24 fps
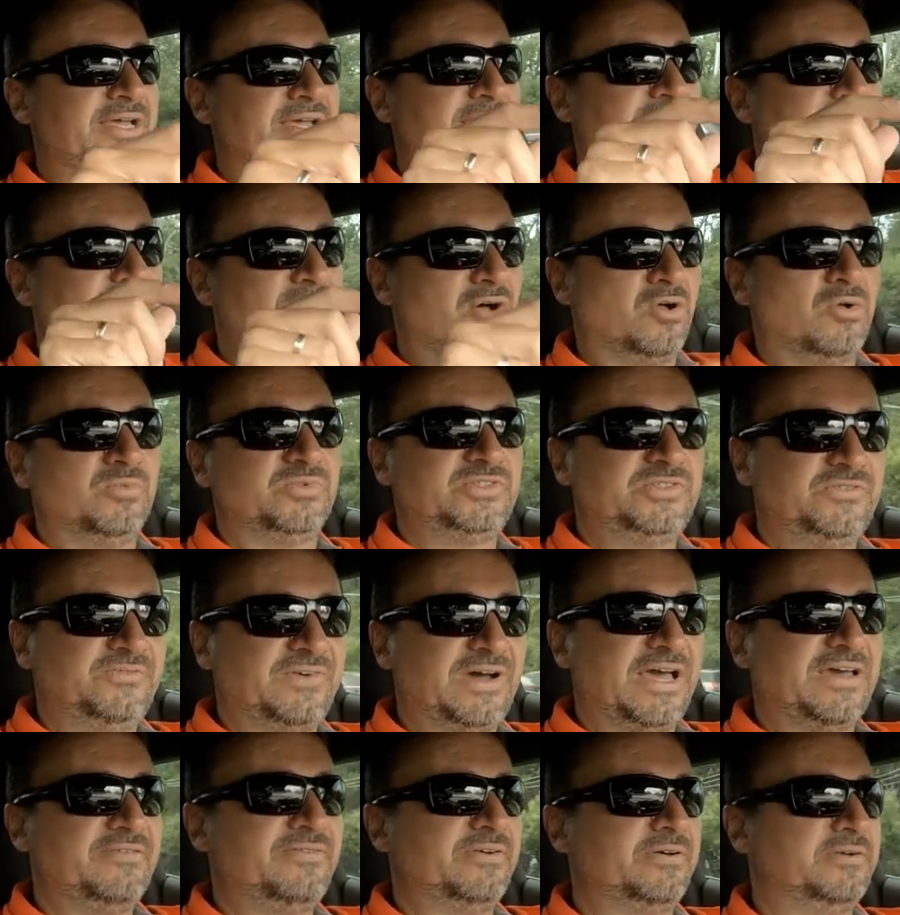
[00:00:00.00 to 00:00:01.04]
and almost
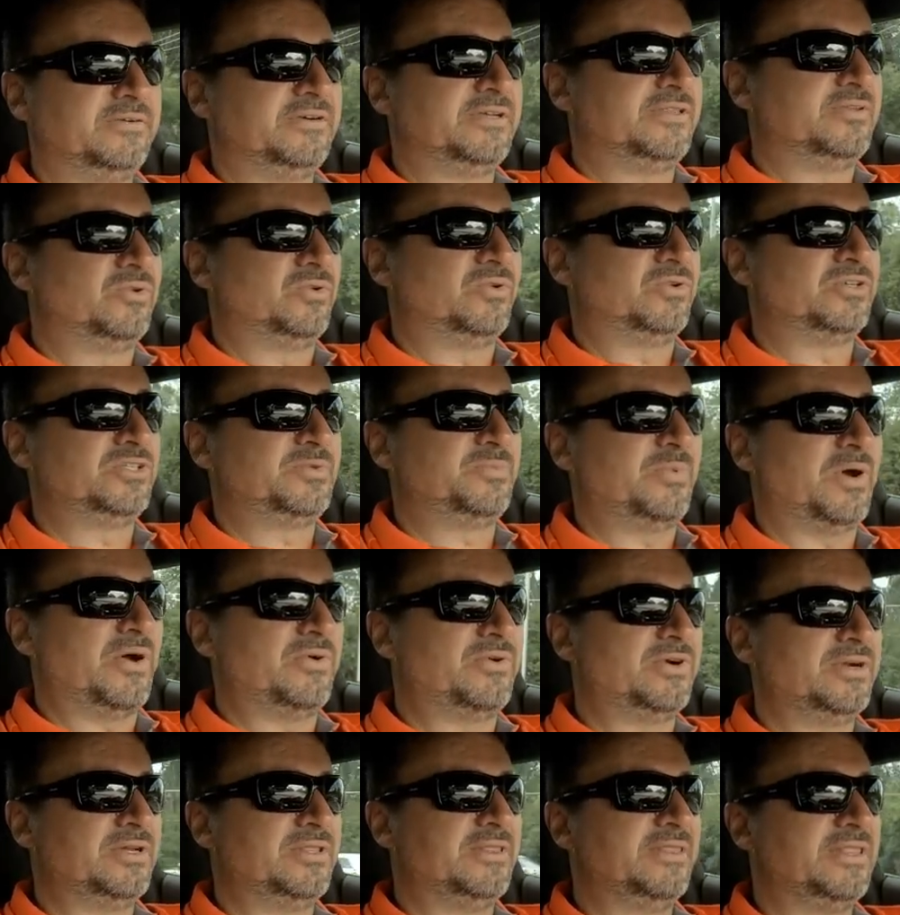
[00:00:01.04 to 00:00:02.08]
500
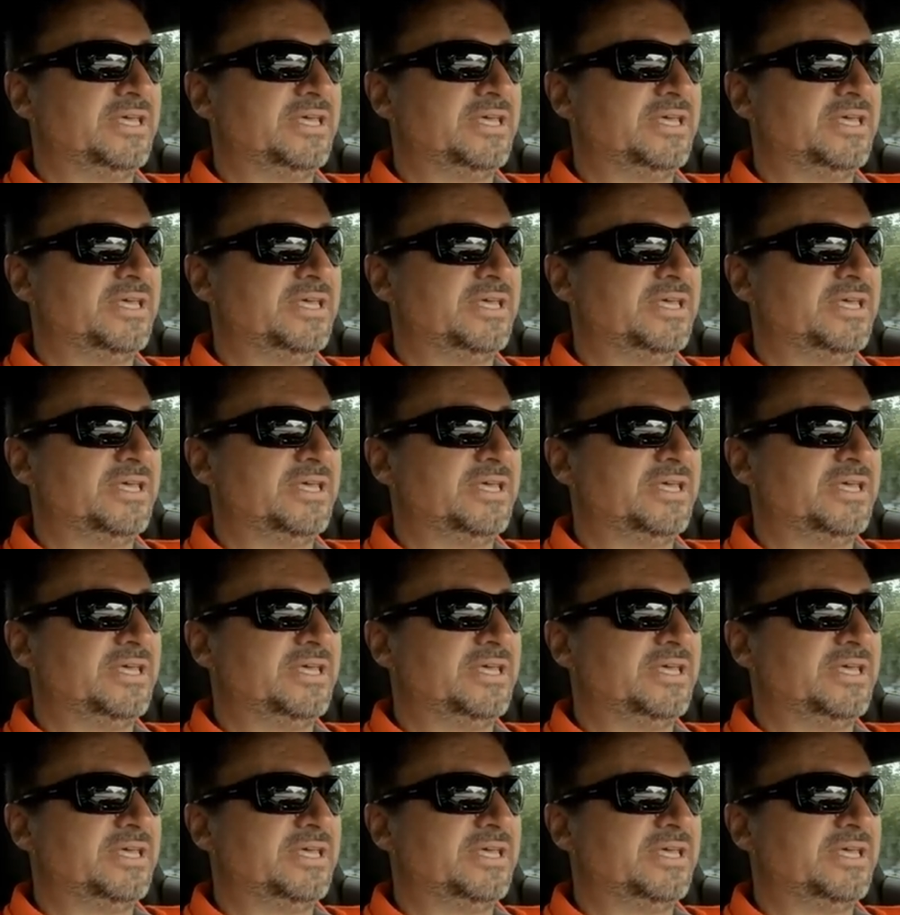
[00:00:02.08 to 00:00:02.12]
horsepower in